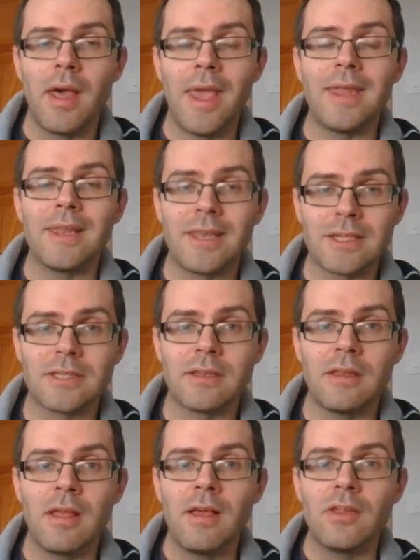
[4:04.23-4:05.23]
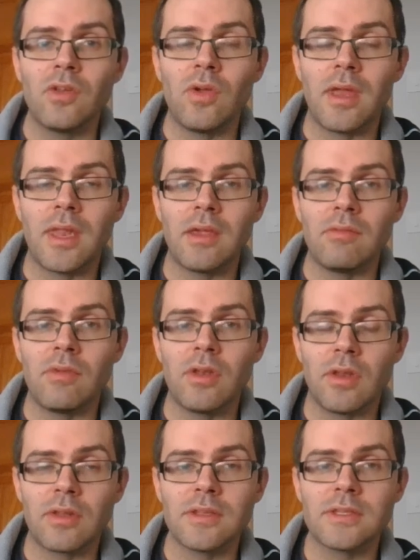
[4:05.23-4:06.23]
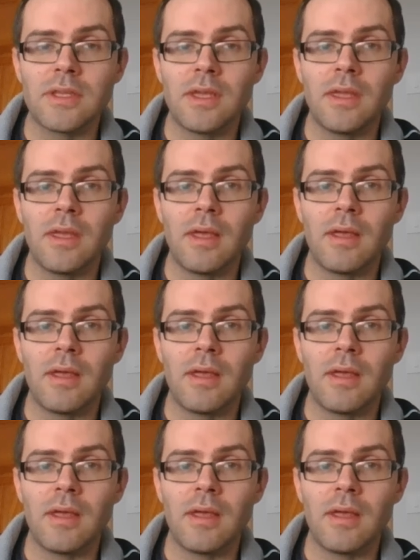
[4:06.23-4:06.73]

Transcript: in addition to any redundancy